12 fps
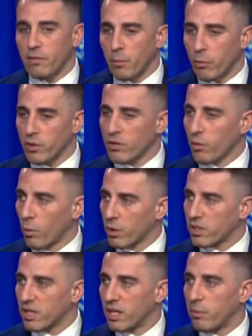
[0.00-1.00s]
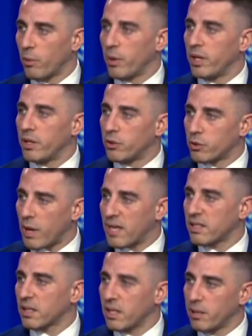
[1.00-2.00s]
from a risk-reward standpoint,
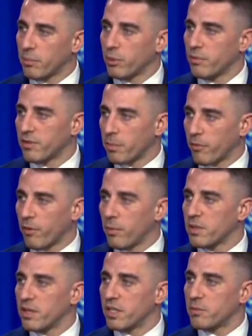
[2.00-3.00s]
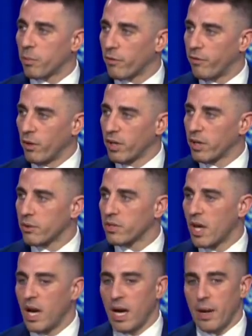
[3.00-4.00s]
drastically improves the performance of these portfolios.